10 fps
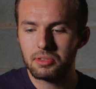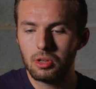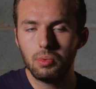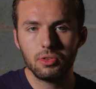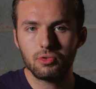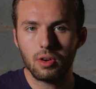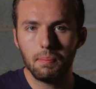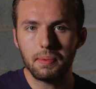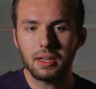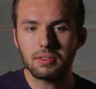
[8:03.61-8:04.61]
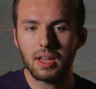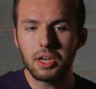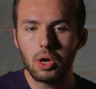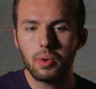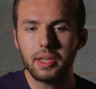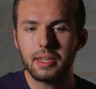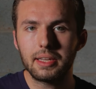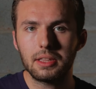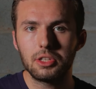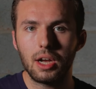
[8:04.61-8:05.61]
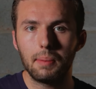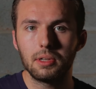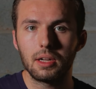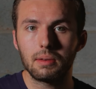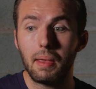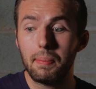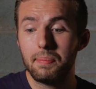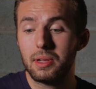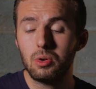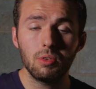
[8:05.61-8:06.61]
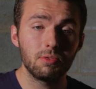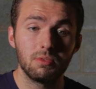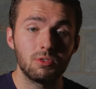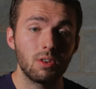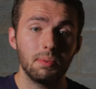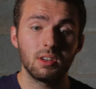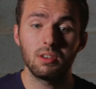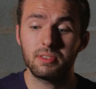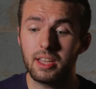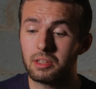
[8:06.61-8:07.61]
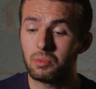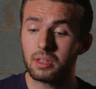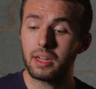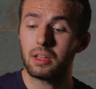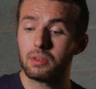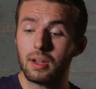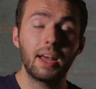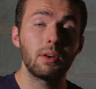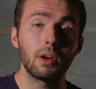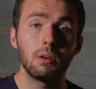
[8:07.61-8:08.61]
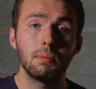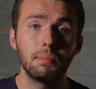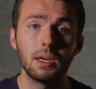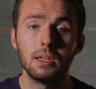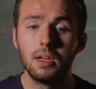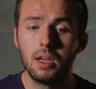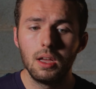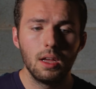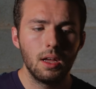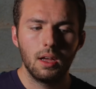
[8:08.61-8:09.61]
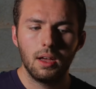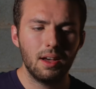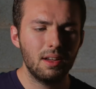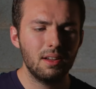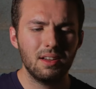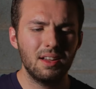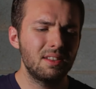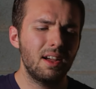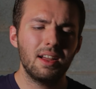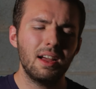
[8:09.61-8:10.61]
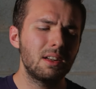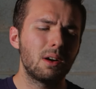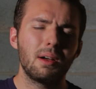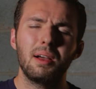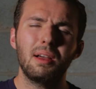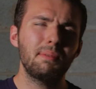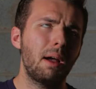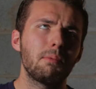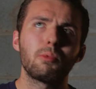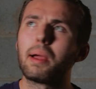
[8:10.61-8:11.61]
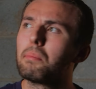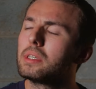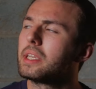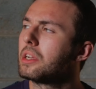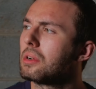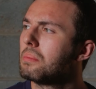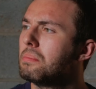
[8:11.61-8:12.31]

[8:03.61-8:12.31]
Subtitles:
still with Trump because I know he can get the job done. Maybe it'd be cool if Trump and RFK could run together. I don't know. But I know I'm rambling here,